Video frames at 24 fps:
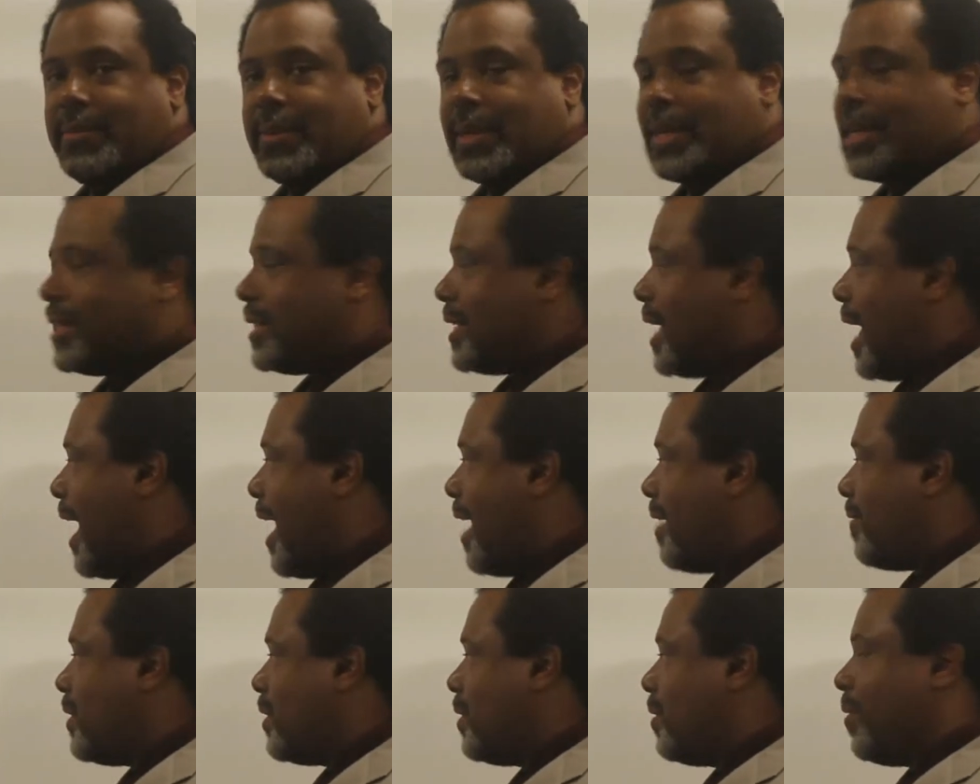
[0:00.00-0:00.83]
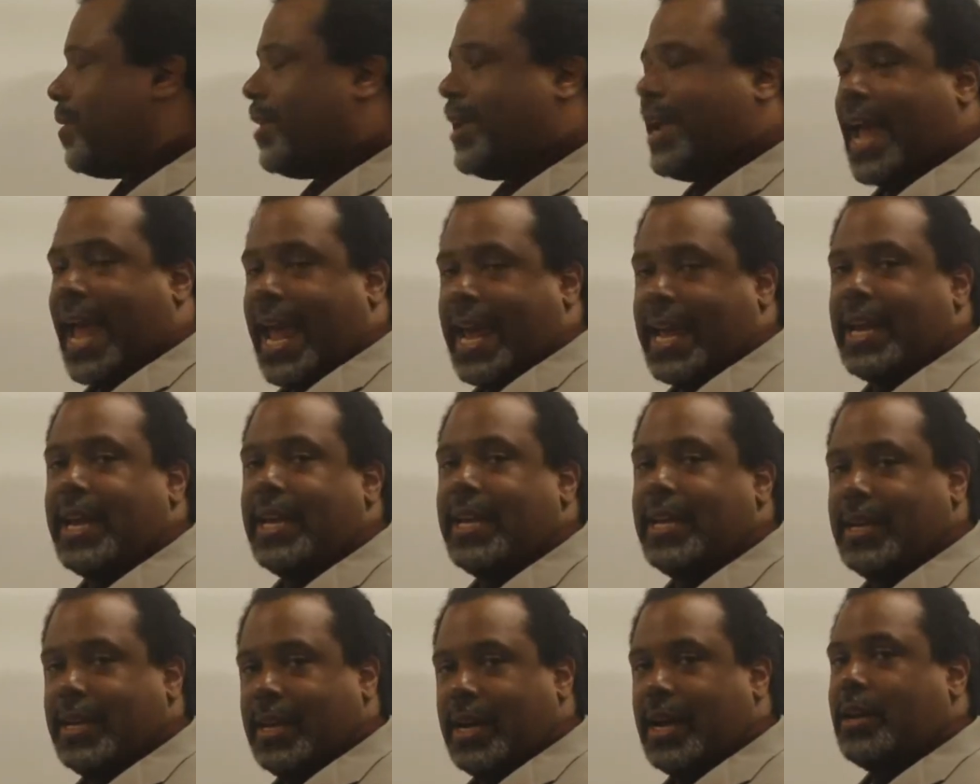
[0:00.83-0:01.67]
because I have to create
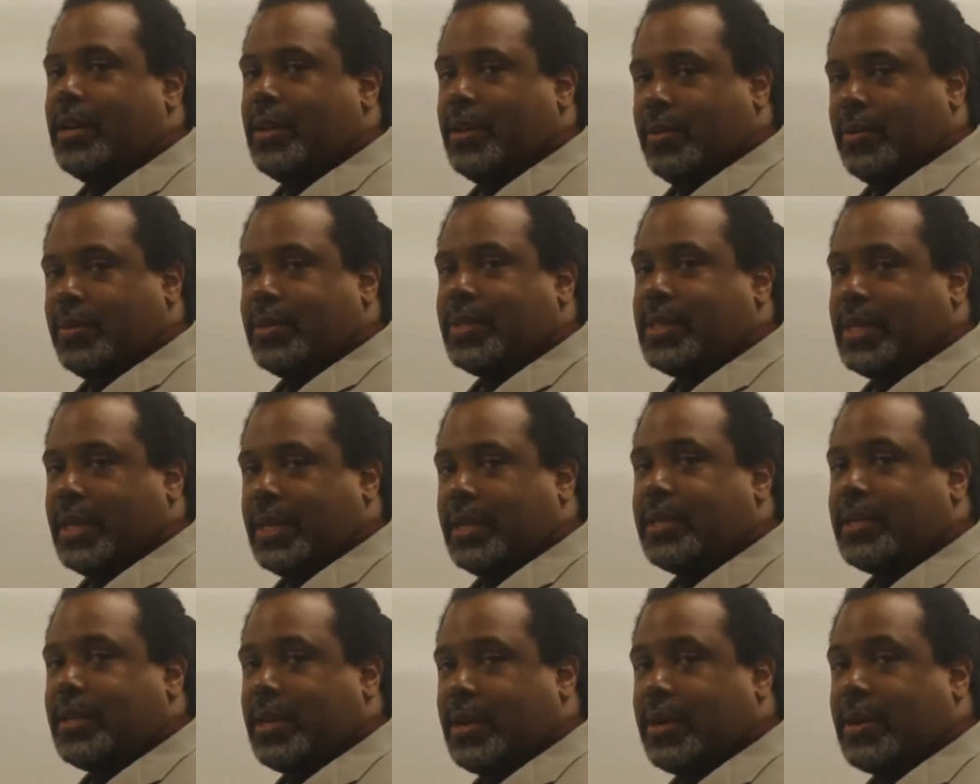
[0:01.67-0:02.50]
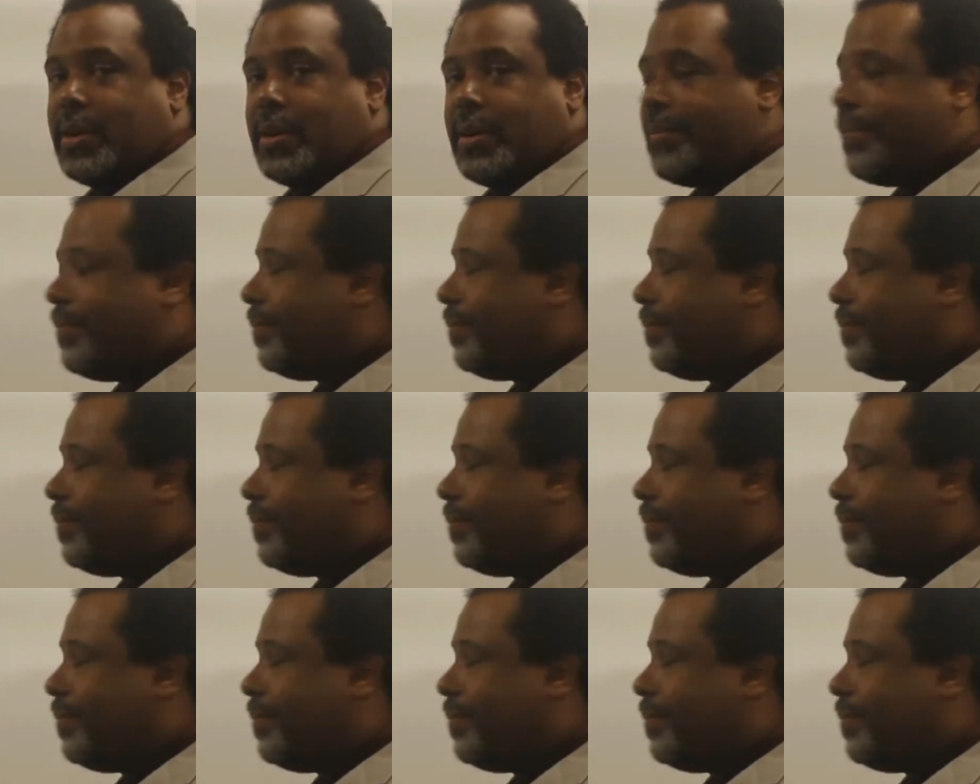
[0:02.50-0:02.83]
a new c term.